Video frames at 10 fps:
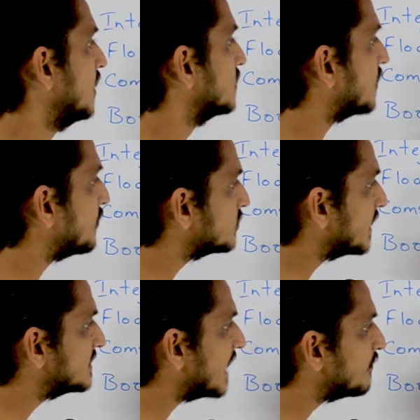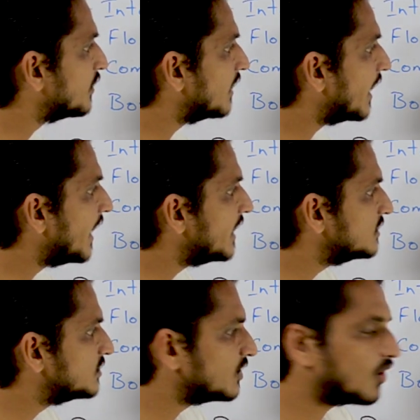Suppose example, a
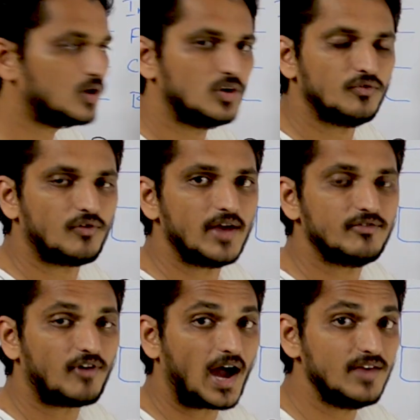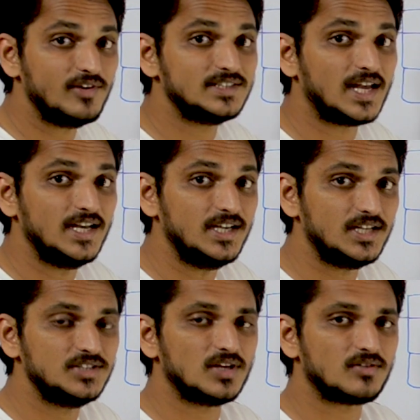is equal to 5, 5 is an
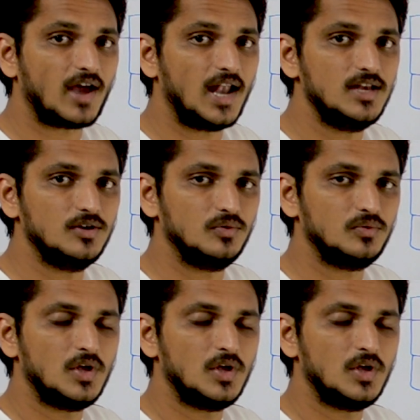integer value.